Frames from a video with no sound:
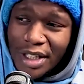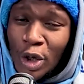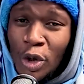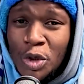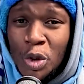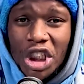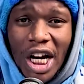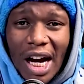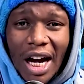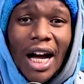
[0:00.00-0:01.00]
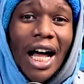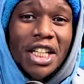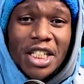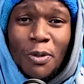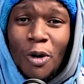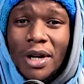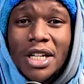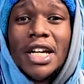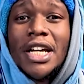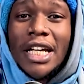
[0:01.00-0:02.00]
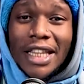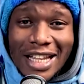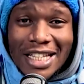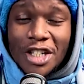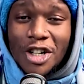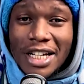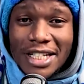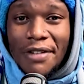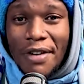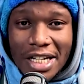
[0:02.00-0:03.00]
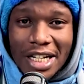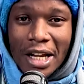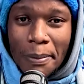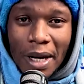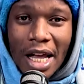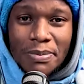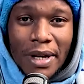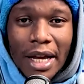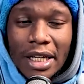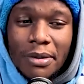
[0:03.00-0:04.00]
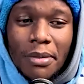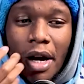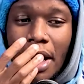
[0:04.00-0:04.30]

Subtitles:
goes to Xhaka. At this moment, there's literally 7 Italian players behind him.